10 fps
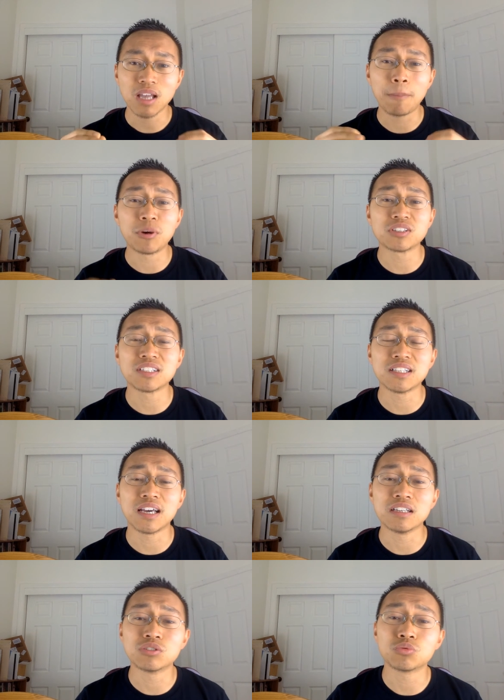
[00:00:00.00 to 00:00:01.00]
a person
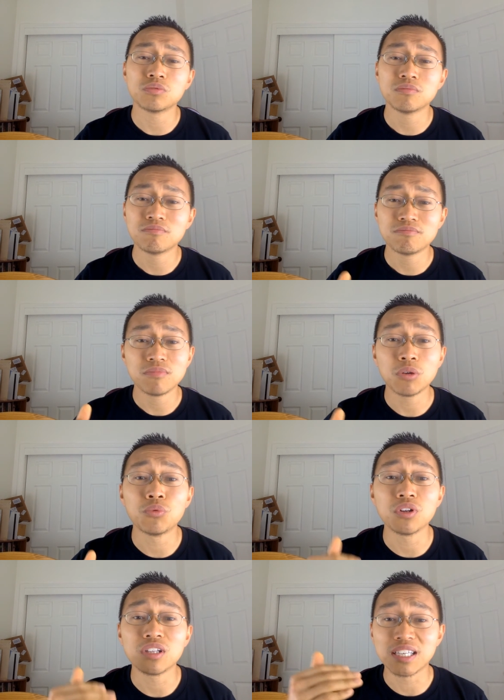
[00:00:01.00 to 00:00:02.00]
that is
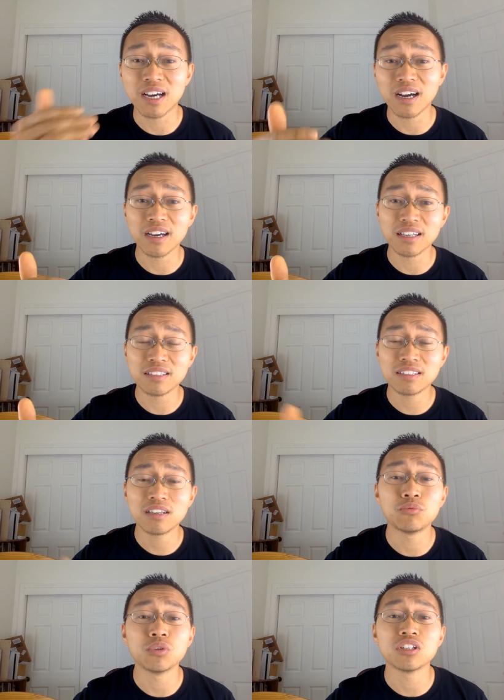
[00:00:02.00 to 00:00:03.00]
really kind,
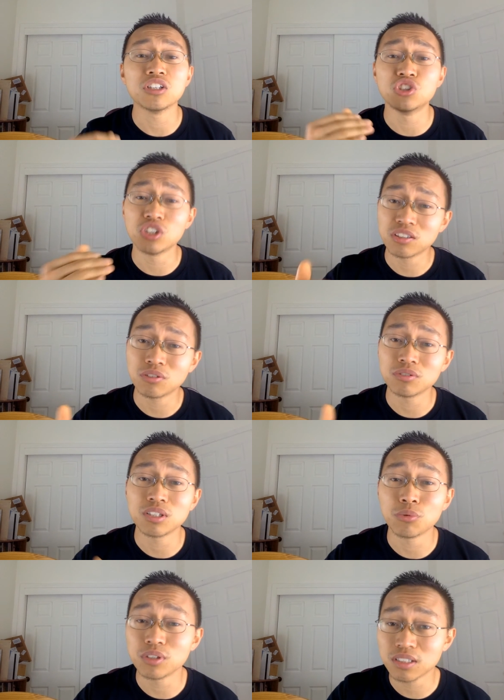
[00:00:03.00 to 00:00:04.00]
really gentle
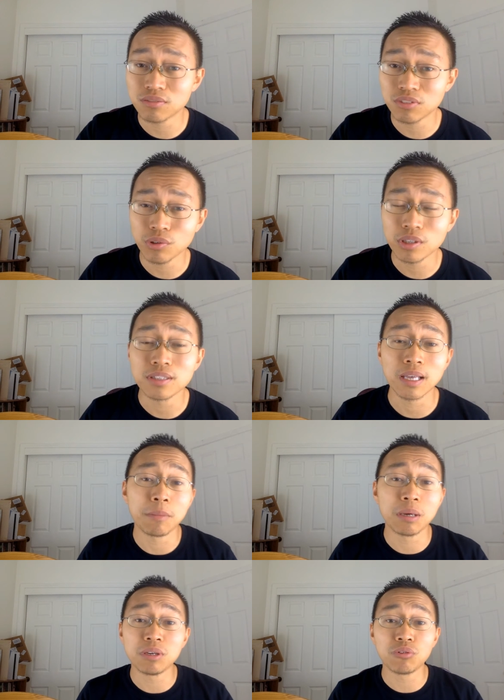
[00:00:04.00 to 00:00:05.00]
towards everyone. That
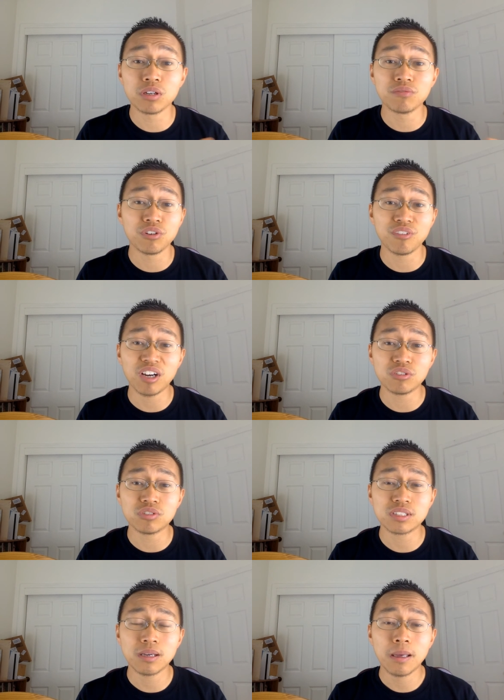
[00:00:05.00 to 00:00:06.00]
might be one of your
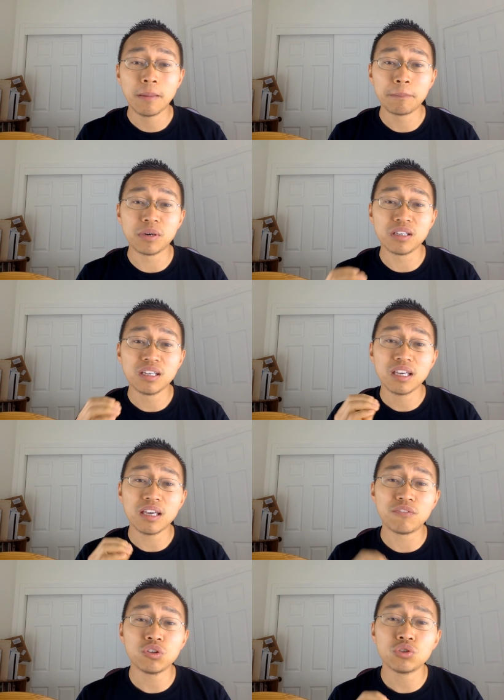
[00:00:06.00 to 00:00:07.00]
values. But
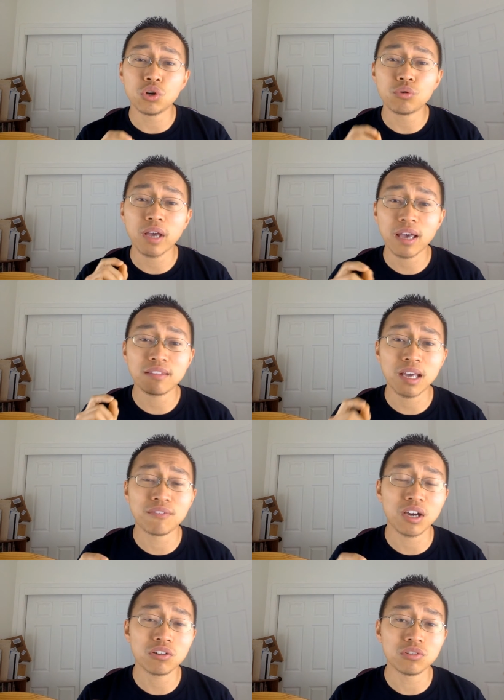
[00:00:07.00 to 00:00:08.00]
if you don't have that
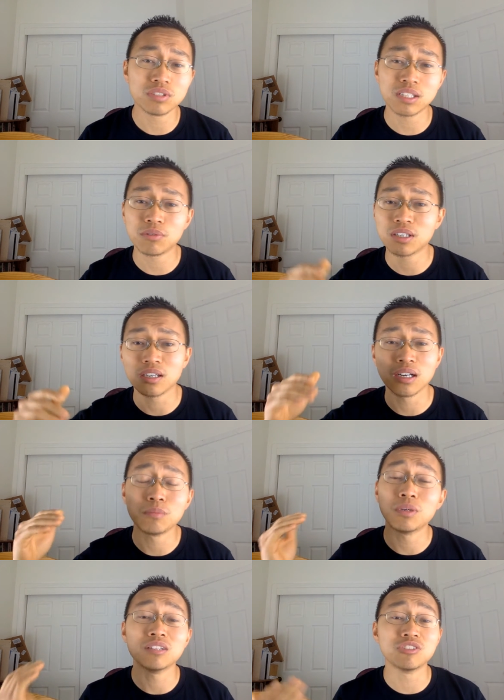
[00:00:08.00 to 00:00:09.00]
value, someone can
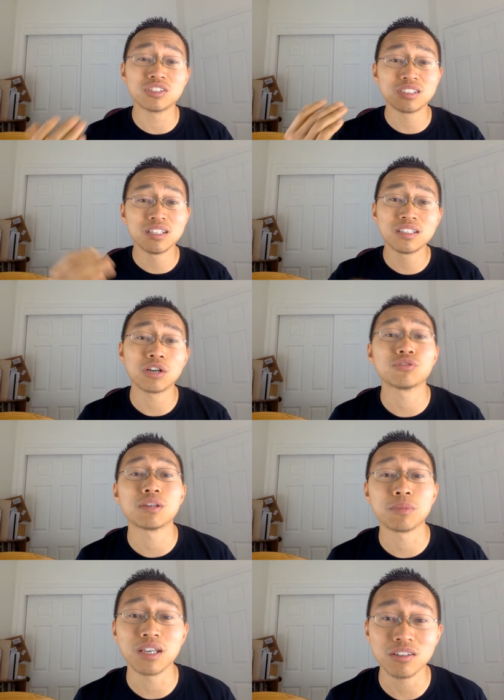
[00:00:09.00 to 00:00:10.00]
come and just tell you
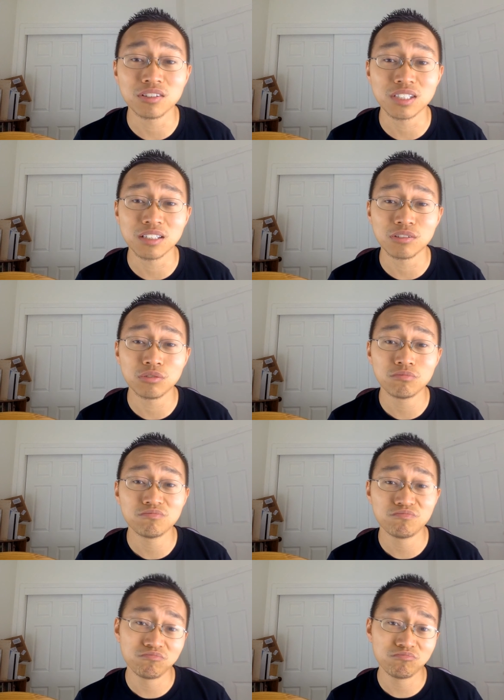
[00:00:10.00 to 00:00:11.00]
something else and
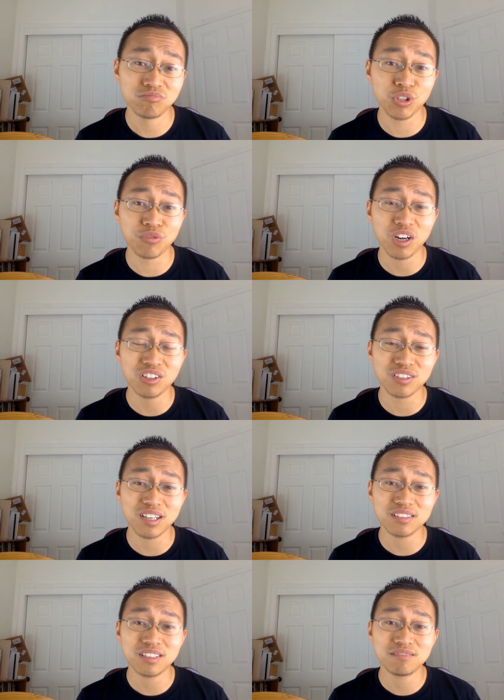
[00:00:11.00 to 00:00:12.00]
you'll follow
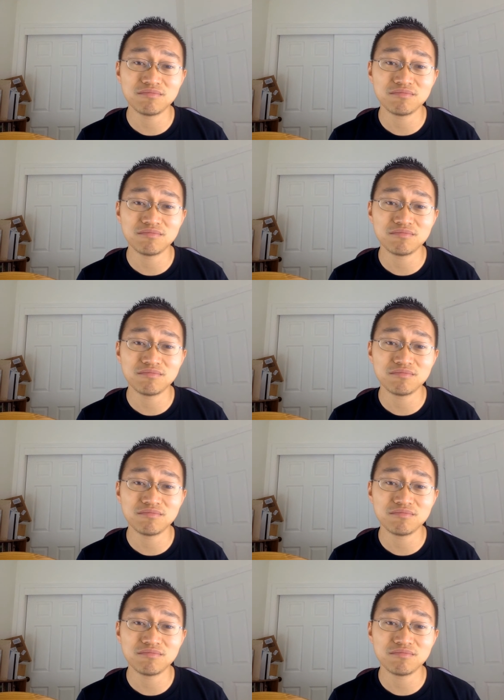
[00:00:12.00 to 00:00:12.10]
that.